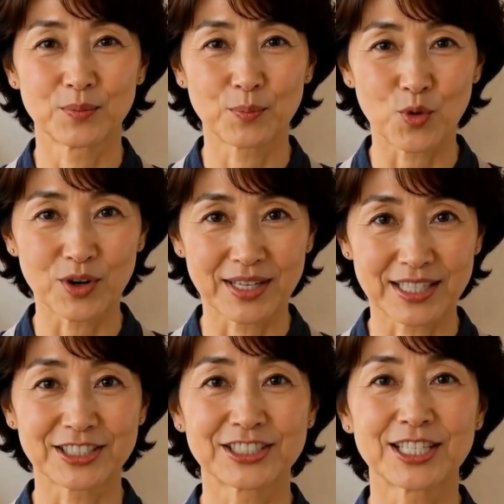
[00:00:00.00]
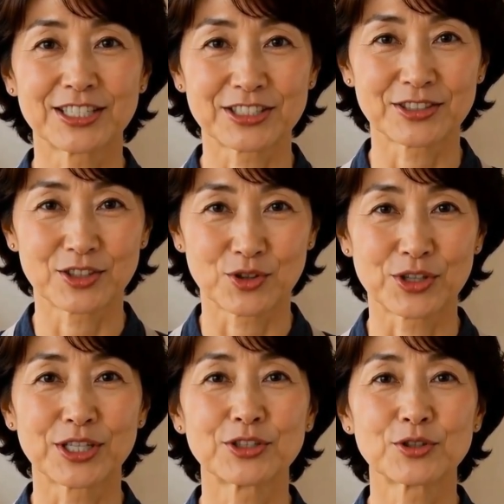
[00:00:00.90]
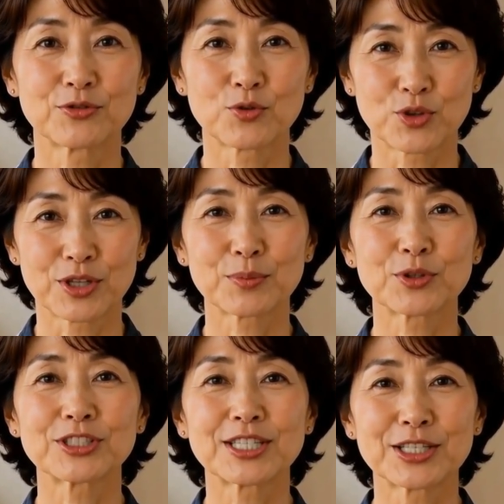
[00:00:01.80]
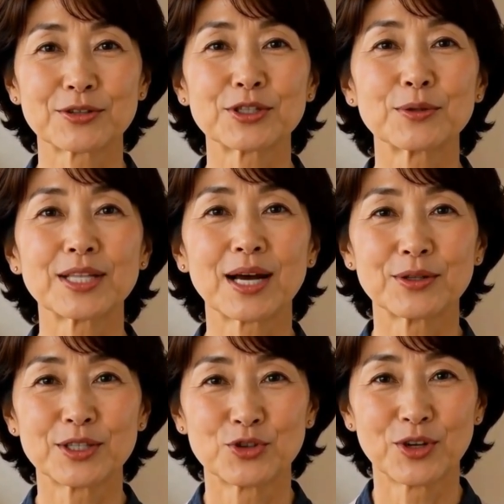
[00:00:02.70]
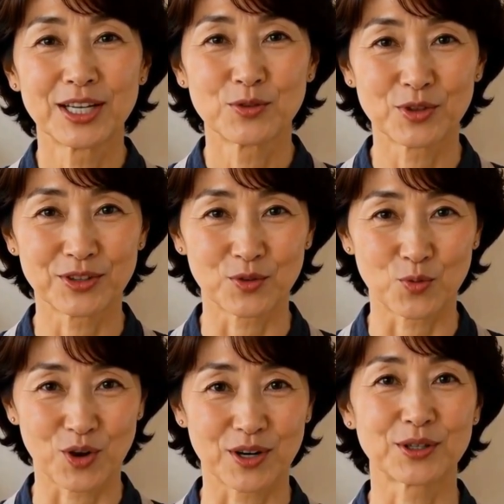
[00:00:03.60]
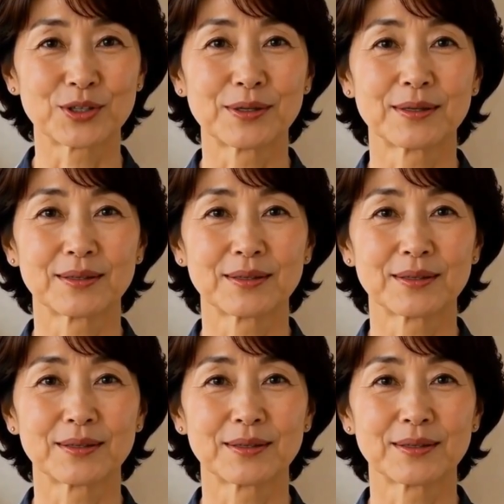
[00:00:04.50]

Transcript: Boiling sends 30 to 40% of them down the drain with the water.